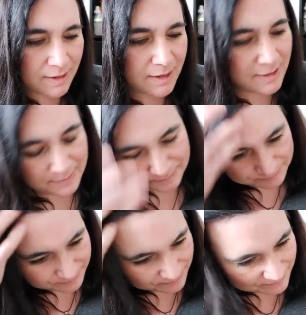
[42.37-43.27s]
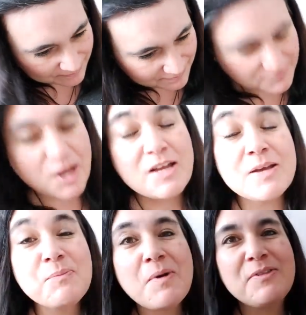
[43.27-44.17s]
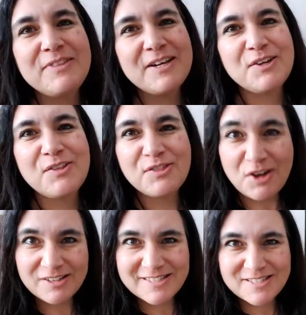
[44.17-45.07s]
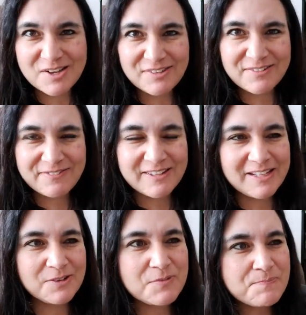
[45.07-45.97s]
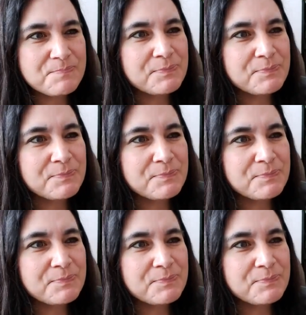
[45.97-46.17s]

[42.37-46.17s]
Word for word: um, talking about their thoughts on the video.